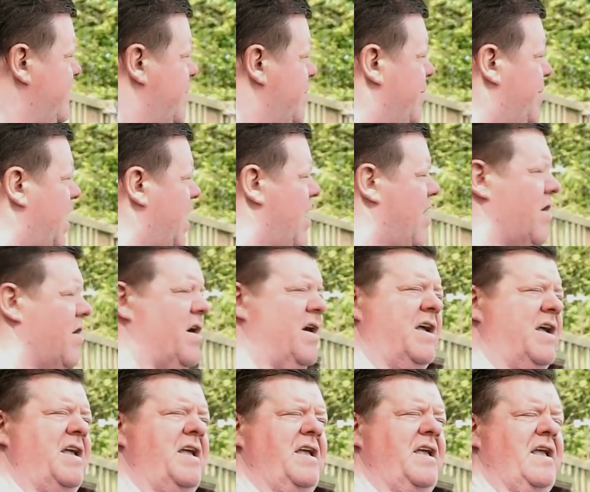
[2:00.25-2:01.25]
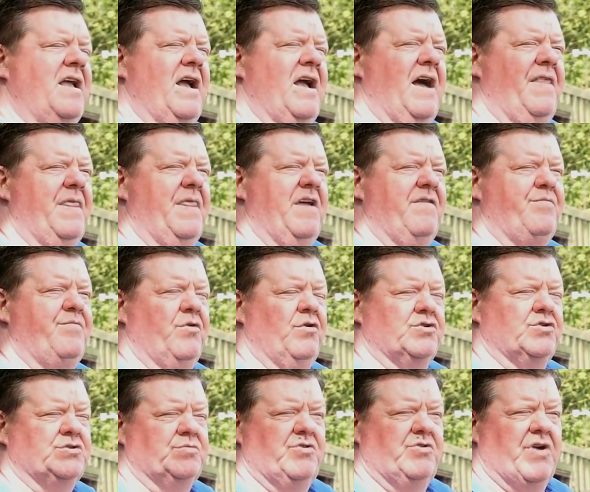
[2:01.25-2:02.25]
come along and they've
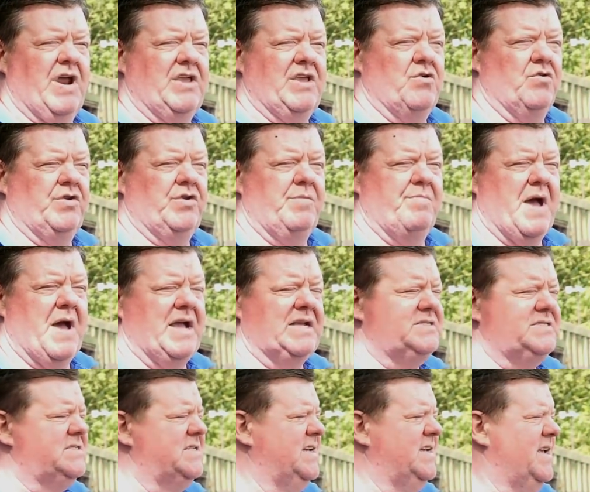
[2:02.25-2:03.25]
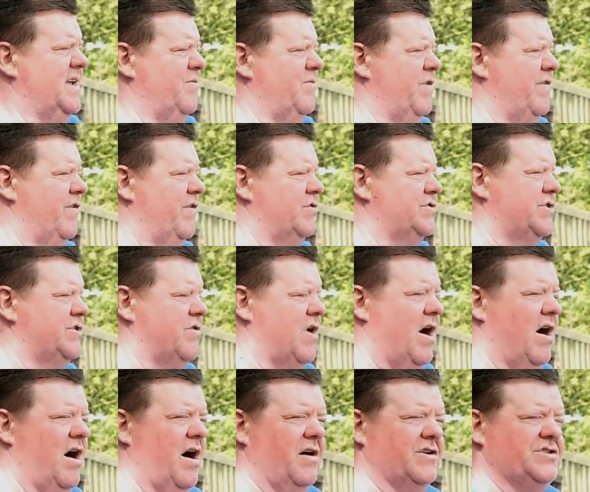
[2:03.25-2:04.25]
brought some great goodie bags. We've also
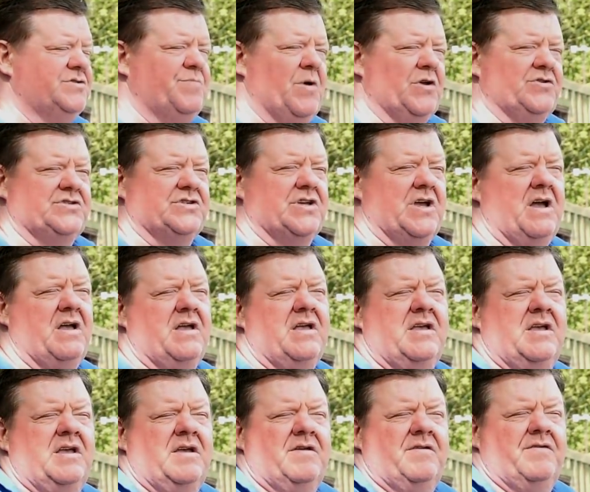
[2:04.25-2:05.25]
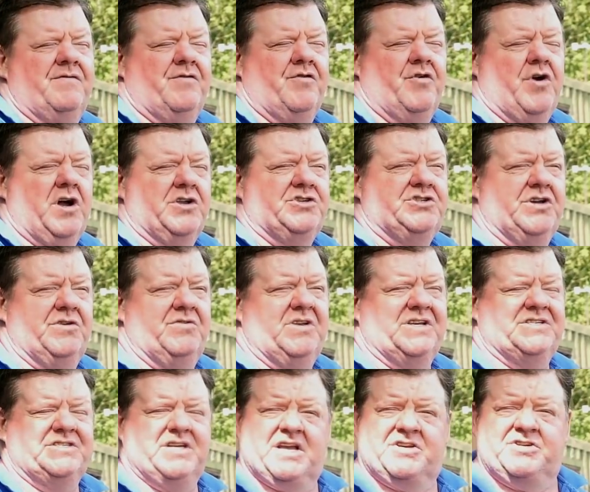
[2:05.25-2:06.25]
got our sponsor for our junior
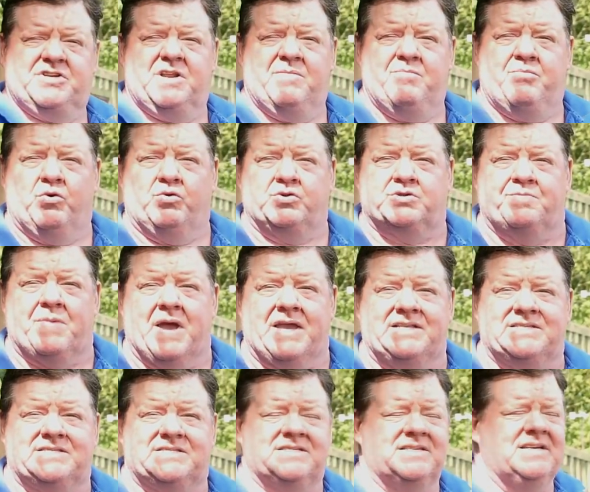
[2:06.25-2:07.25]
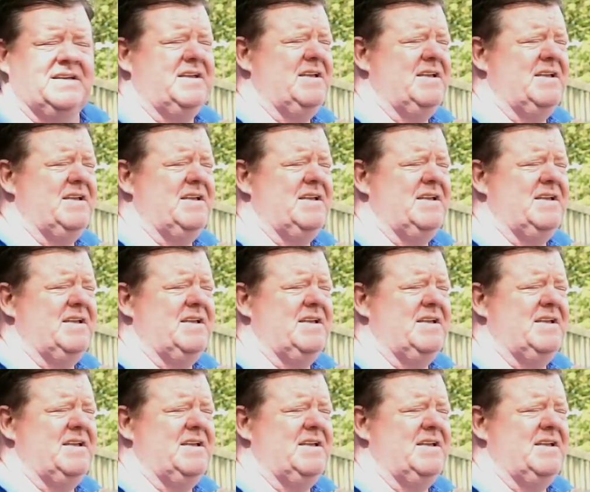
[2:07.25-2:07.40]
section, Impulse Baits.